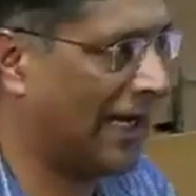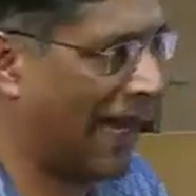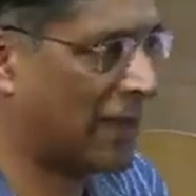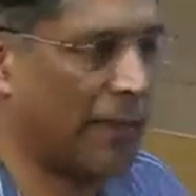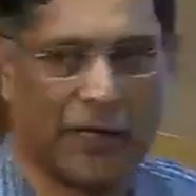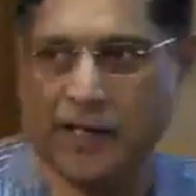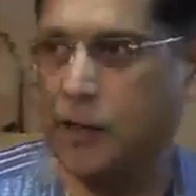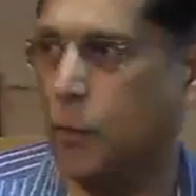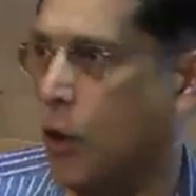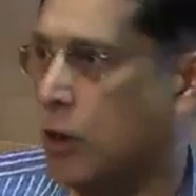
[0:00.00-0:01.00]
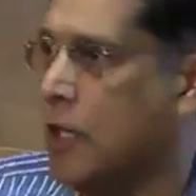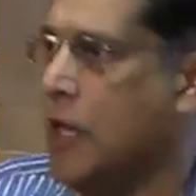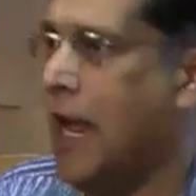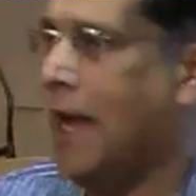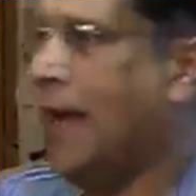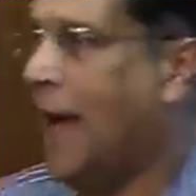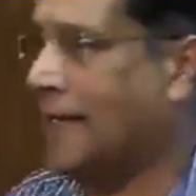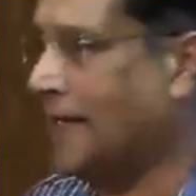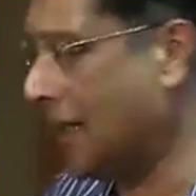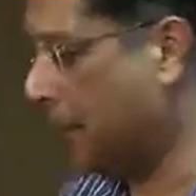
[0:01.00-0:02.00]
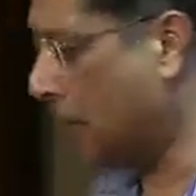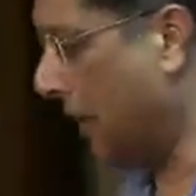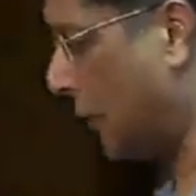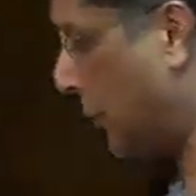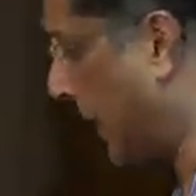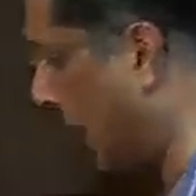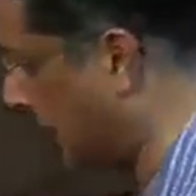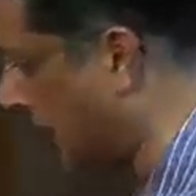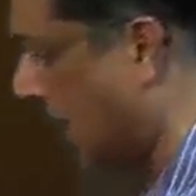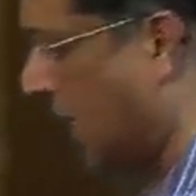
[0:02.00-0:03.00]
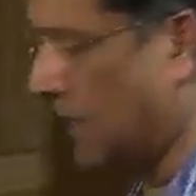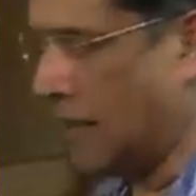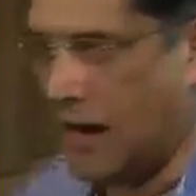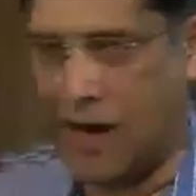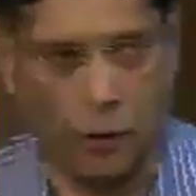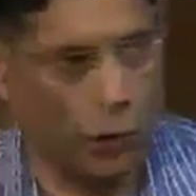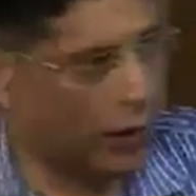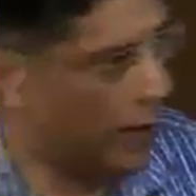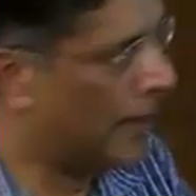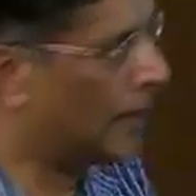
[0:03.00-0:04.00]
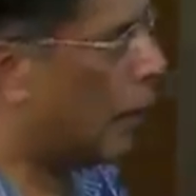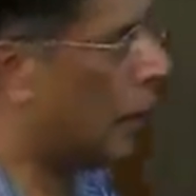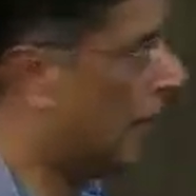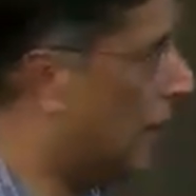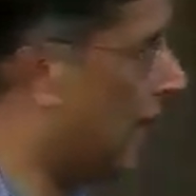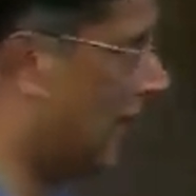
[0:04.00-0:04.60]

get as much as you want at a subsidized price. There are no limits on the